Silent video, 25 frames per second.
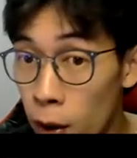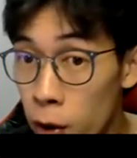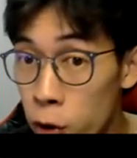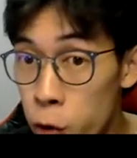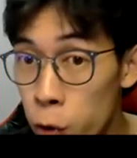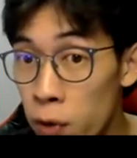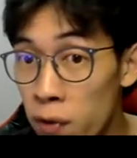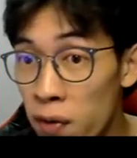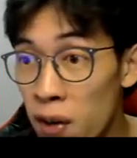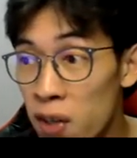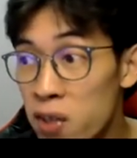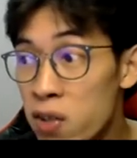
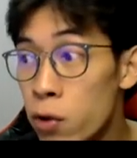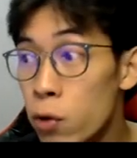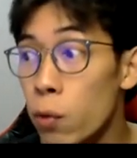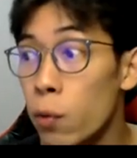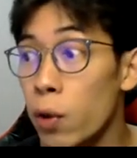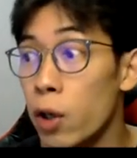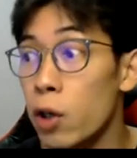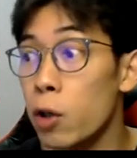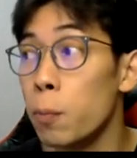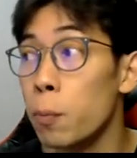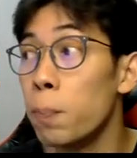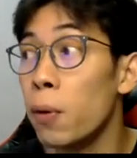So if let's say
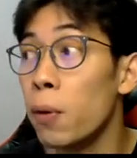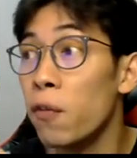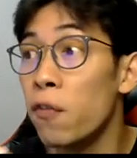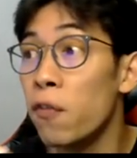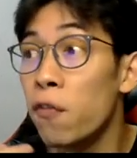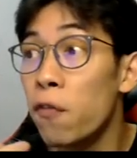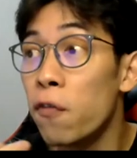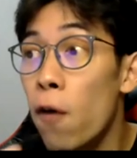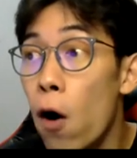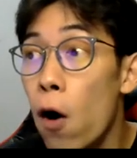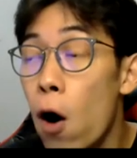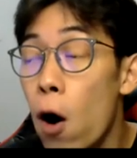you were to
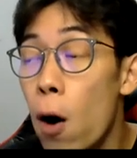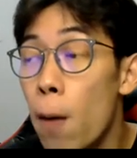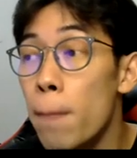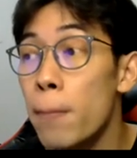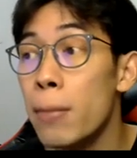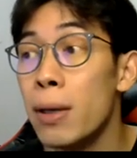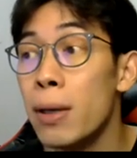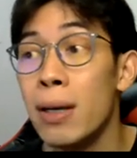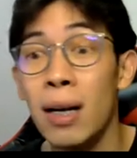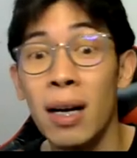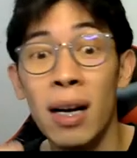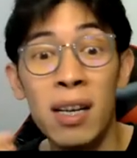
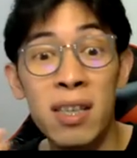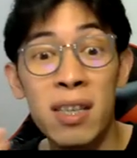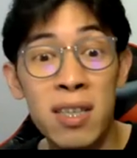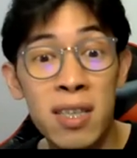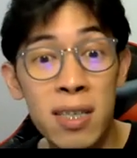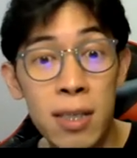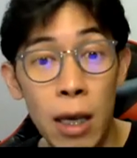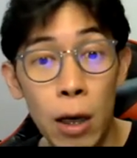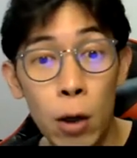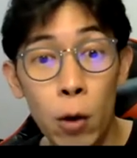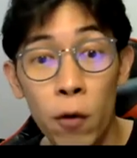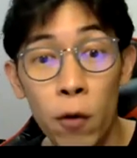perform a
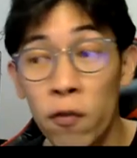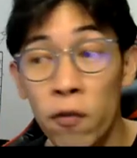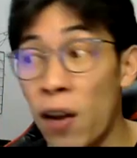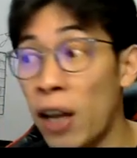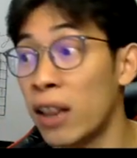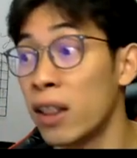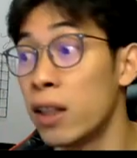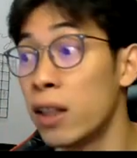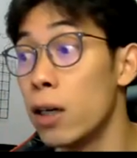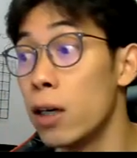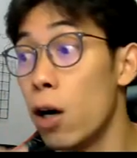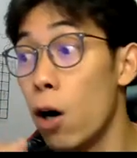scale
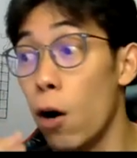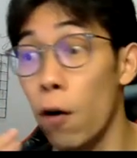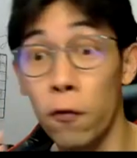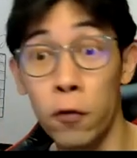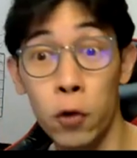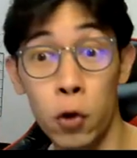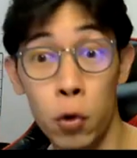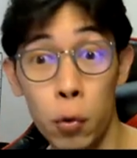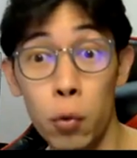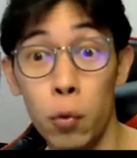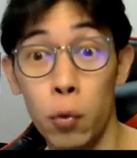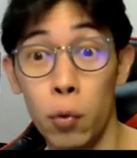factor
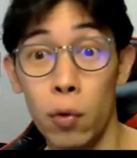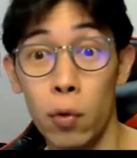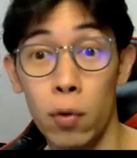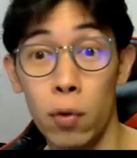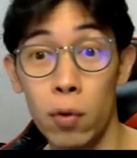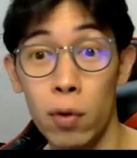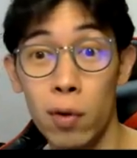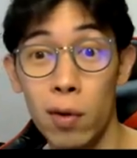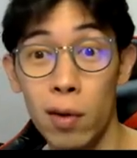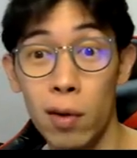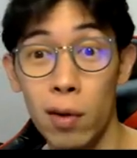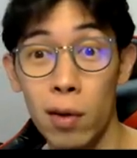of 2,
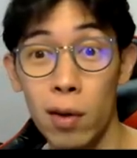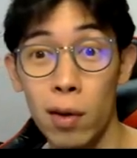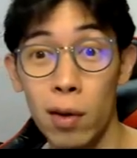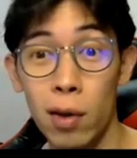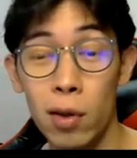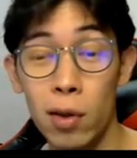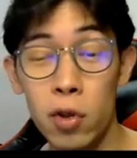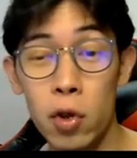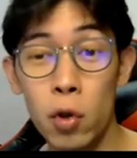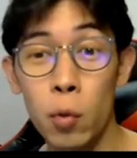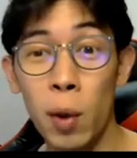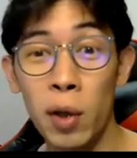
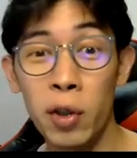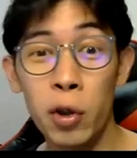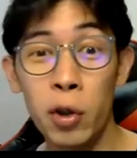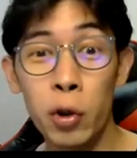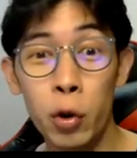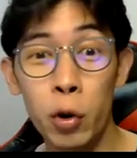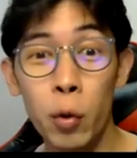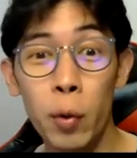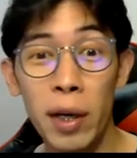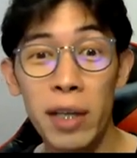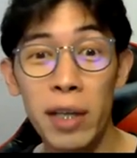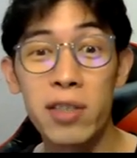so what
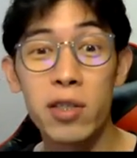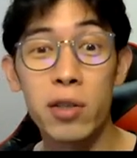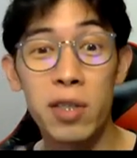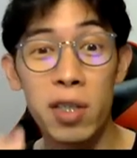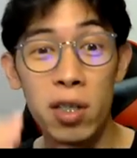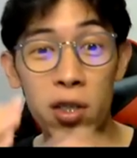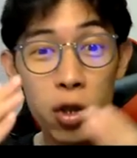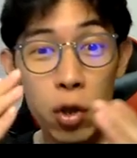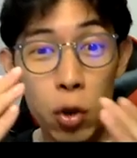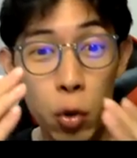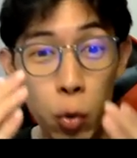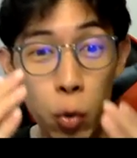you do is you
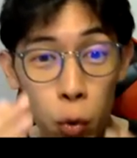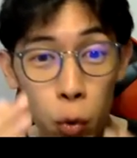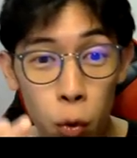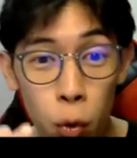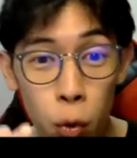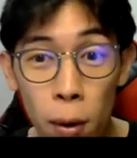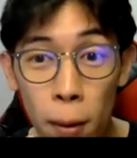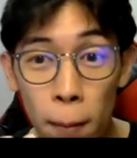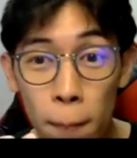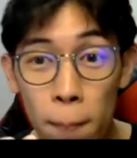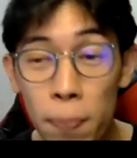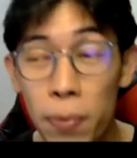just
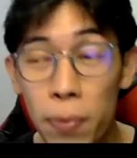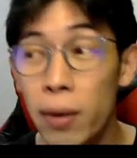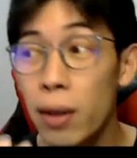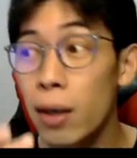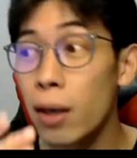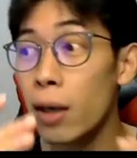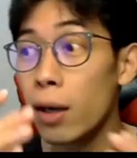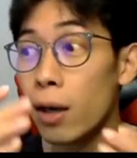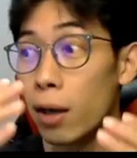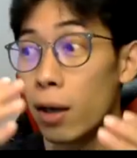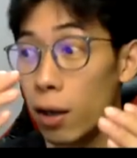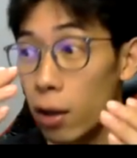do
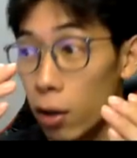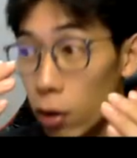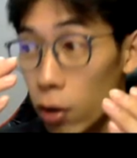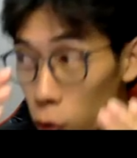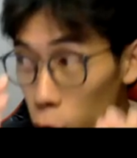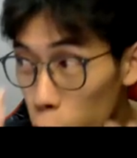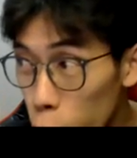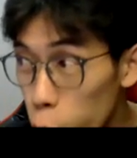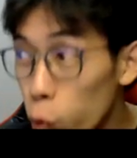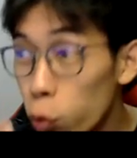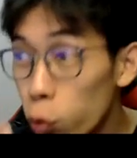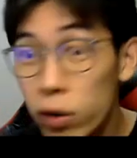
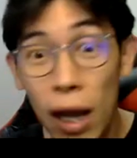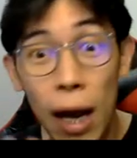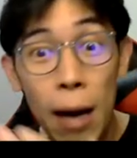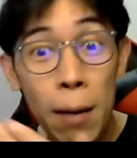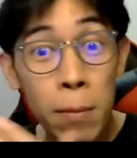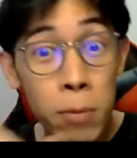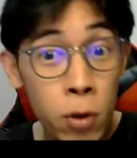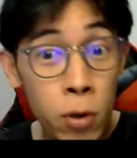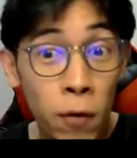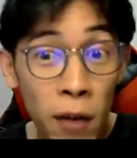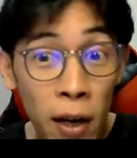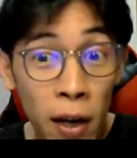2
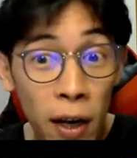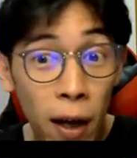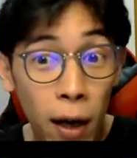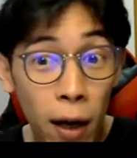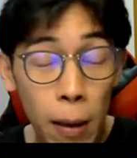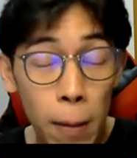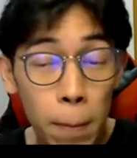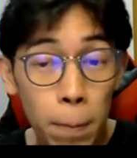times of it.